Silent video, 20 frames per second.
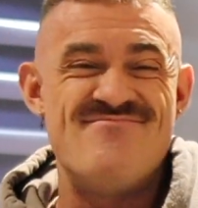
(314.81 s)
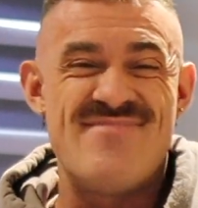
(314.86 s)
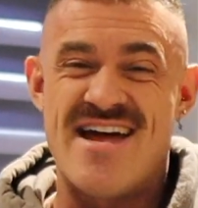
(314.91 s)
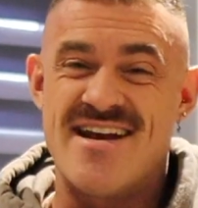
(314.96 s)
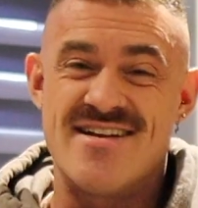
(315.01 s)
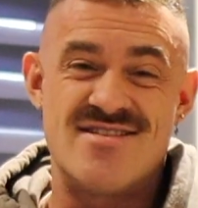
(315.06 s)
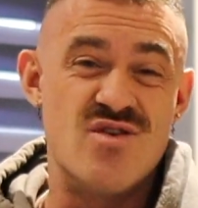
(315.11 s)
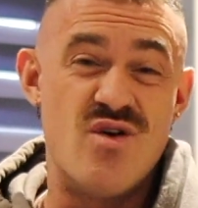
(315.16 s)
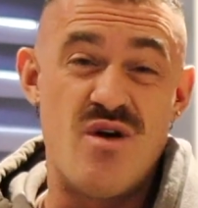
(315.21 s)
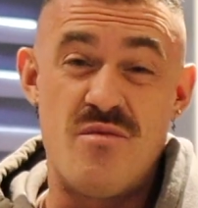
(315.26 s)

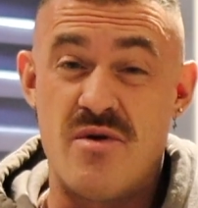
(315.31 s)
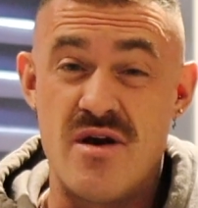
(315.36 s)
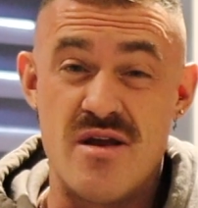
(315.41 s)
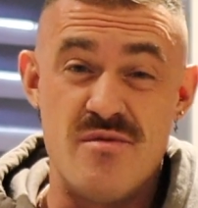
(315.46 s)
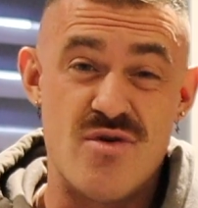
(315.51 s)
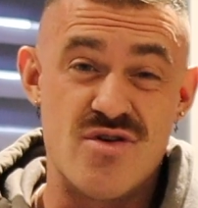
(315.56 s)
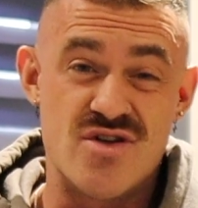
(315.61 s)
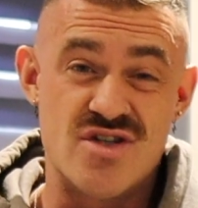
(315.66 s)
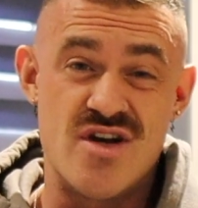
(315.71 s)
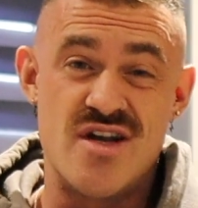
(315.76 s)
and it's all pretty
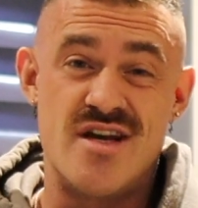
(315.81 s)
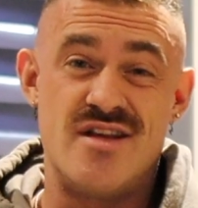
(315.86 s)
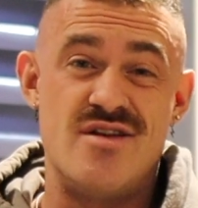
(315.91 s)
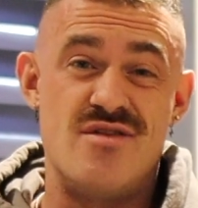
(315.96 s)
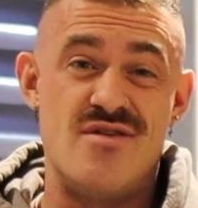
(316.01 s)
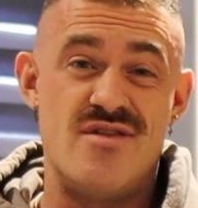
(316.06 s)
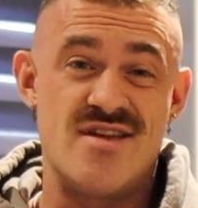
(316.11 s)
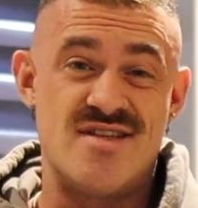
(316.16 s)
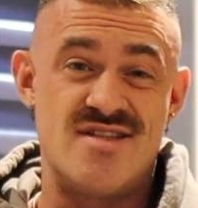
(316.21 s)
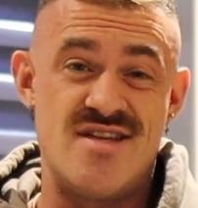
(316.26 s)
much kind of
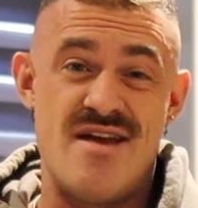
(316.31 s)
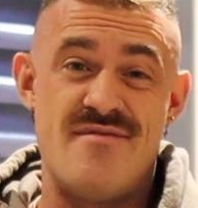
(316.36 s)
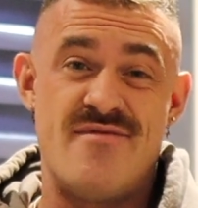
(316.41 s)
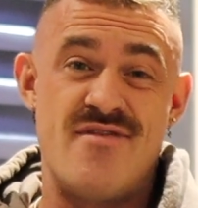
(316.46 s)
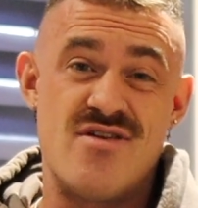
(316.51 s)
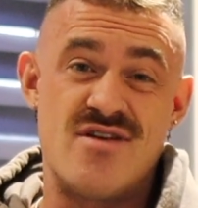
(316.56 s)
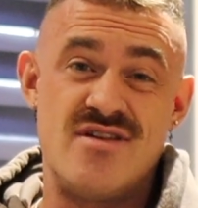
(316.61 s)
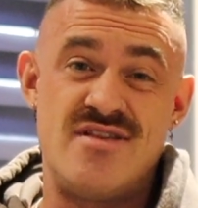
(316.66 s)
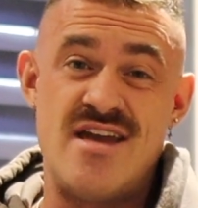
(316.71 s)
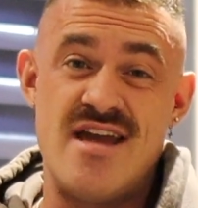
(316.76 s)
doing the same
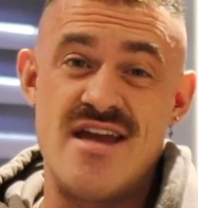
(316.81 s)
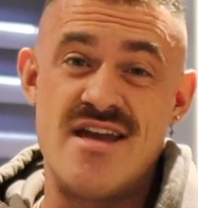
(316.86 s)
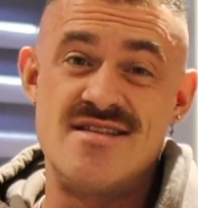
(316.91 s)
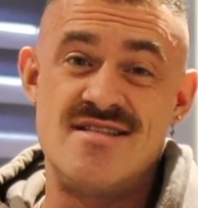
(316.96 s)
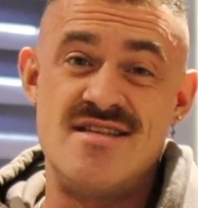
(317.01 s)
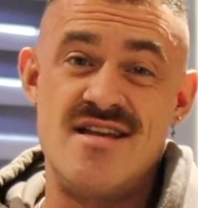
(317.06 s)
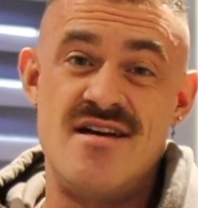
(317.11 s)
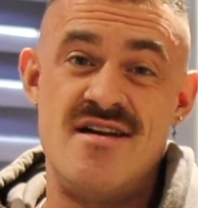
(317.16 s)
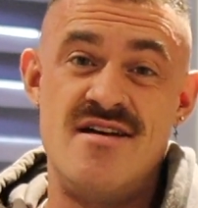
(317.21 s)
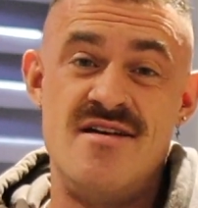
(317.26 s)
fucking thing,
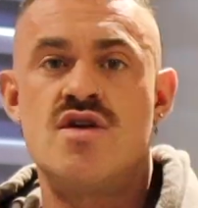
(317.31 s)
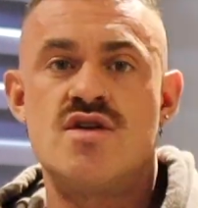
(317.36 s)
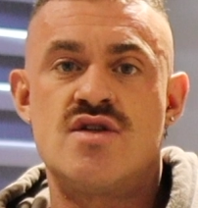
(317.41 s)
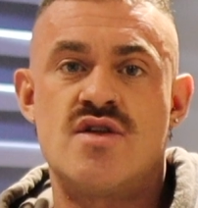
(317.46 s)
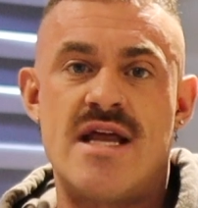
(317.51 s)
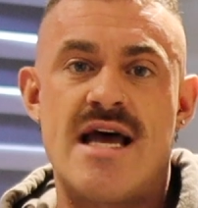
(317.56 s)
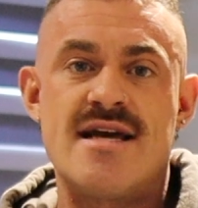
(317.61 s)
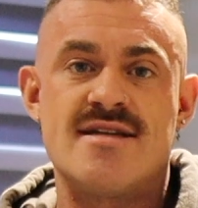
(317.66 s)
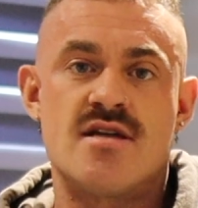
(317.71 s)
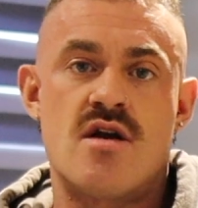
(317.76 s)
isn't it?
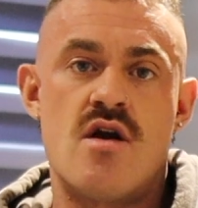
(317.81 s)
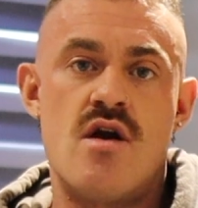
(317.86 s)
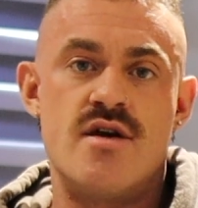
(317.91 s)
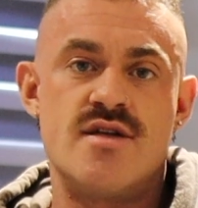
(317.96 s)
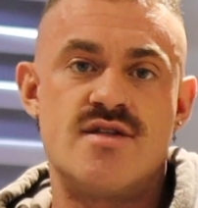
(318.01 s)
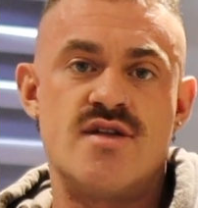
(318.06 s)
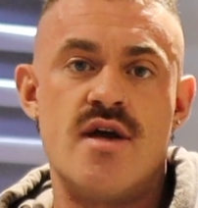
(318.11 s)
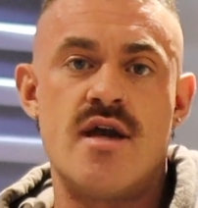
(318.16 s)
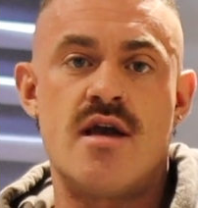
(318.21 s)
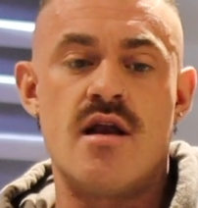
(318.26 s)
So that is the
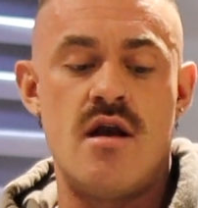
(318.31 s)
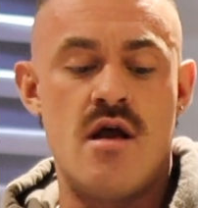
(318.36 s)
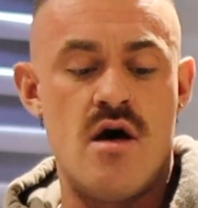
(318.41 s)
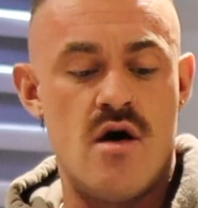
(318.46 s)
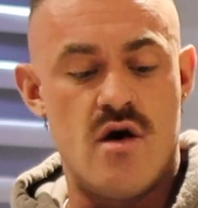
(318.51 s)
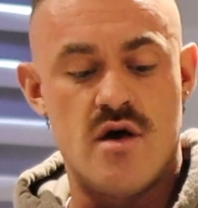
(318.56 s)
current cycle.